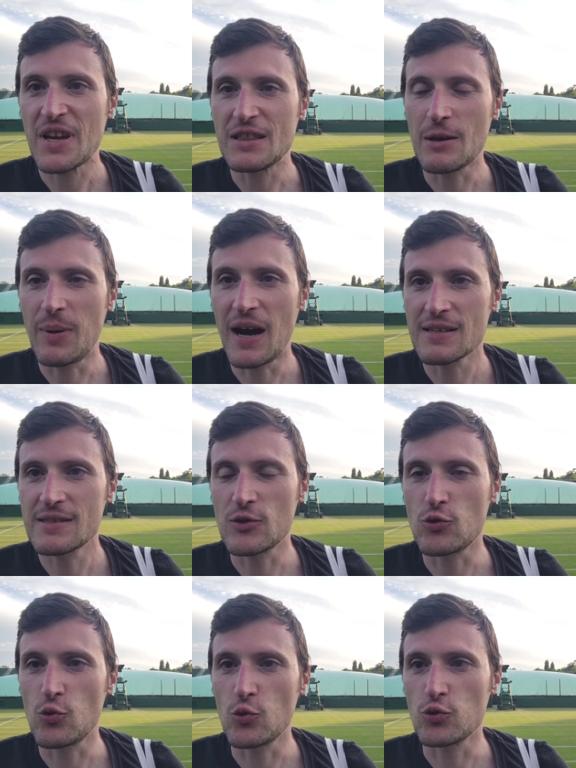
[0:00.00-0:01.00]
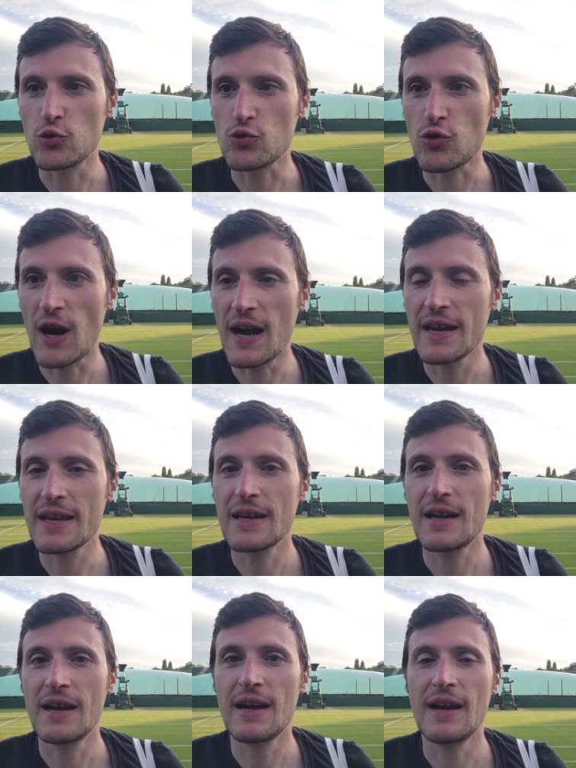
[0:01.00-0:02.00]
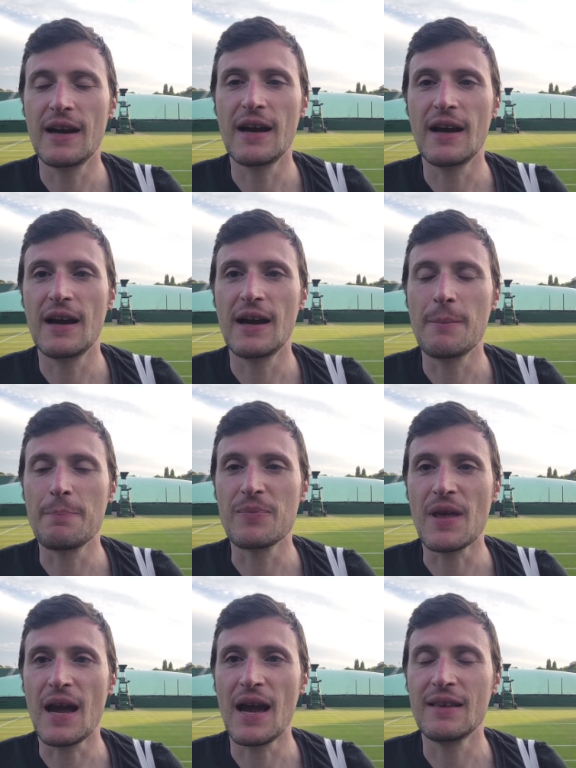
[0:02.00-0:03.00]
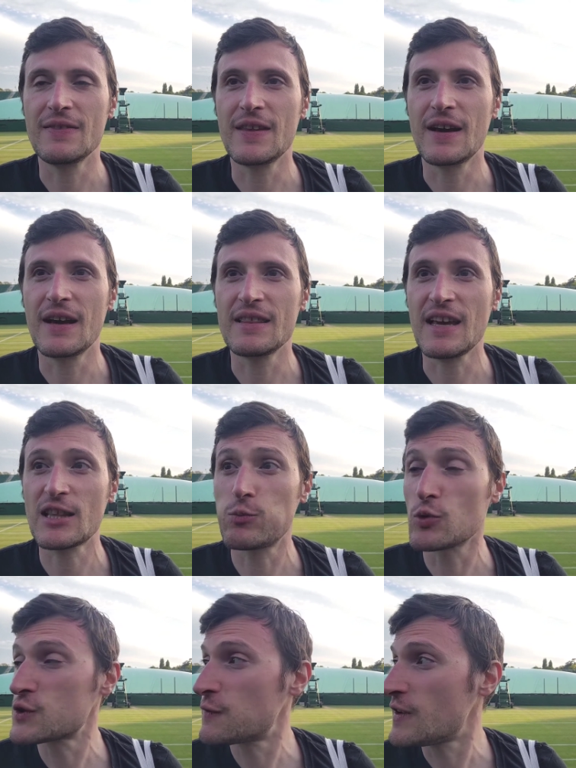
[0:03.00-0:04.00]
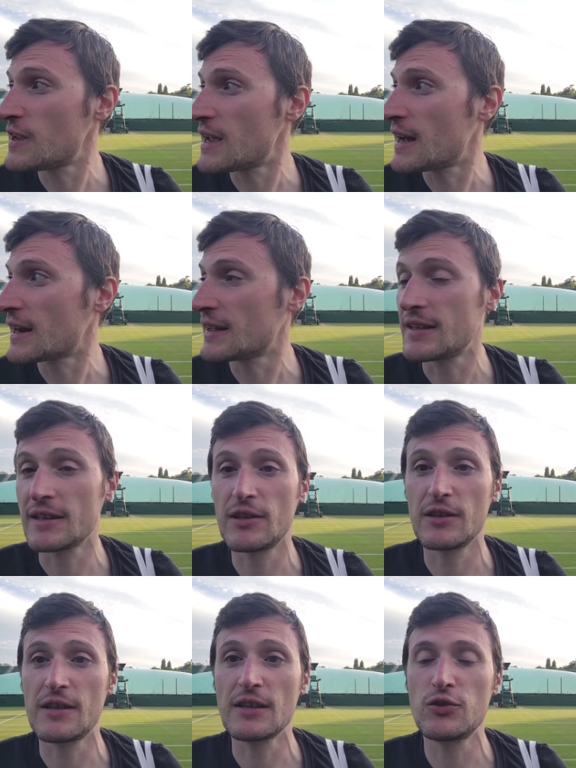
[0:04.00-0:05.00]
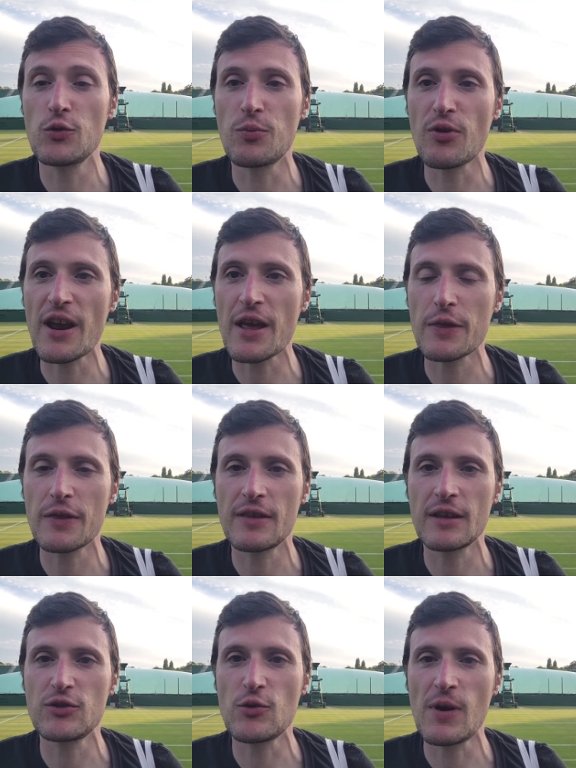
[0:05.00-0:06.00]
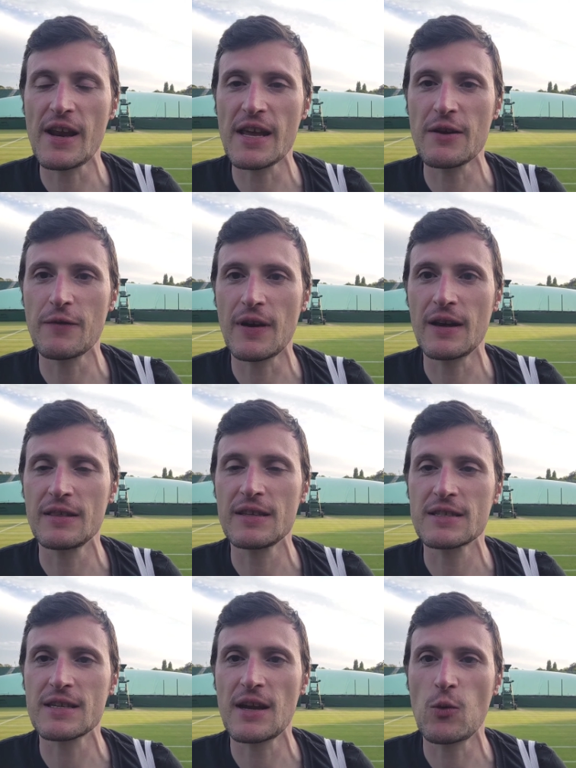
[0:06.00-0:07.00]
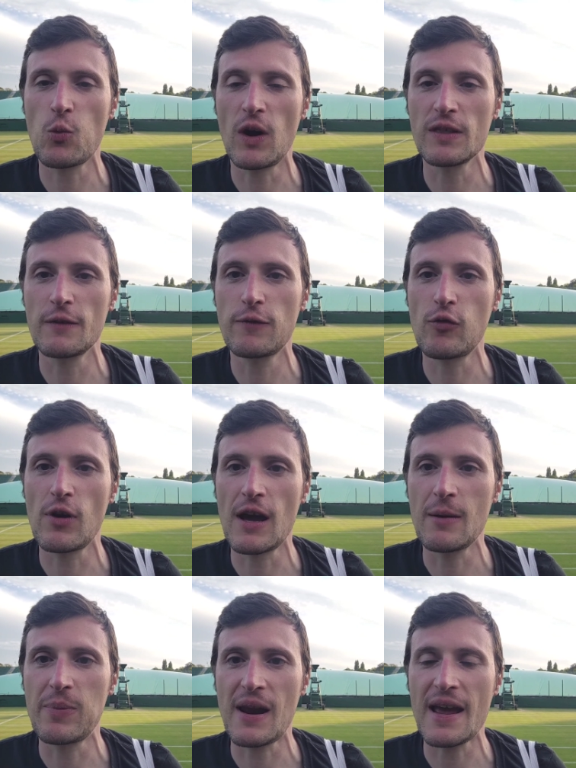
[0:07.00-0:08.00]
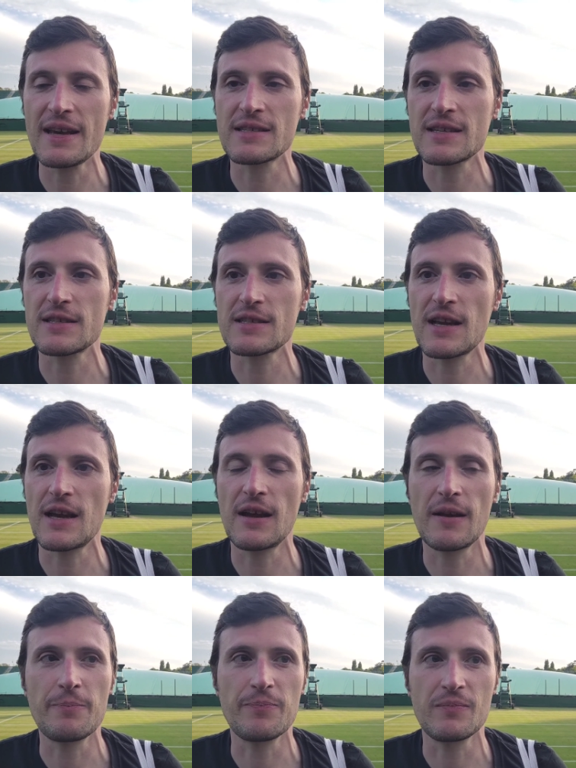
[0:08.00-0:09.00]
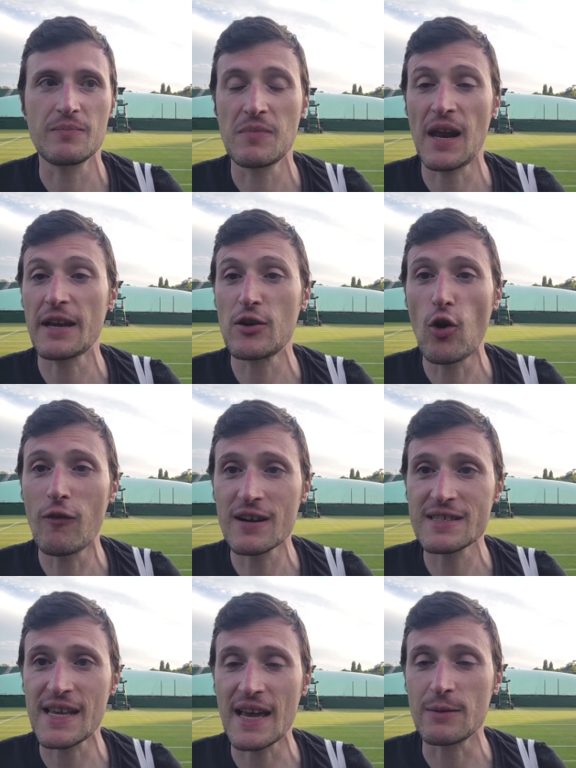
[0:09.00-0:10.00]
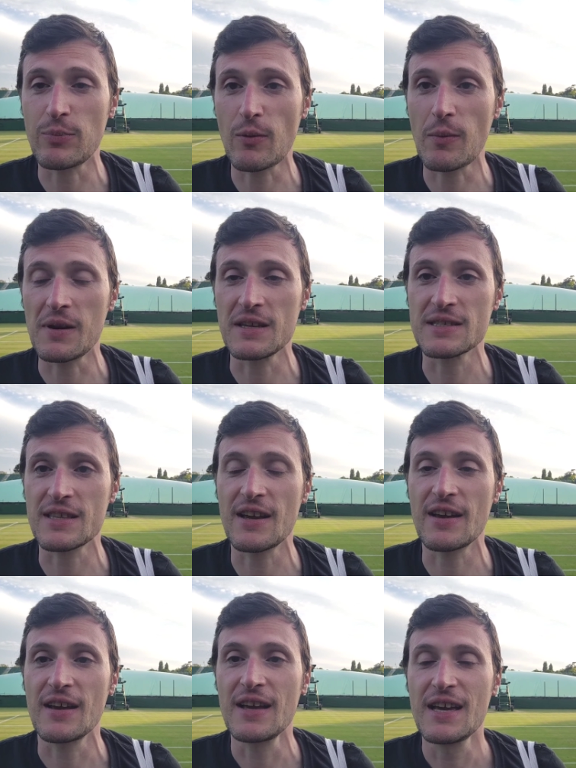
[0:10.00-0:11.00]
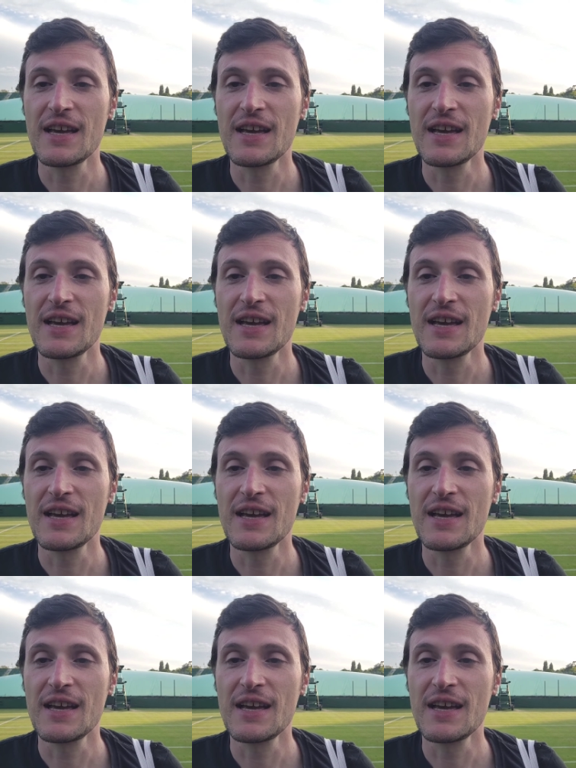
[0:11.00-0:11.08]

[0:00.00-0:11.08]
in the past to, to try um, and uh, the atmosphere that, that you breathe that you live in this uh, wonderful uh, place is um, like Novak said probably is the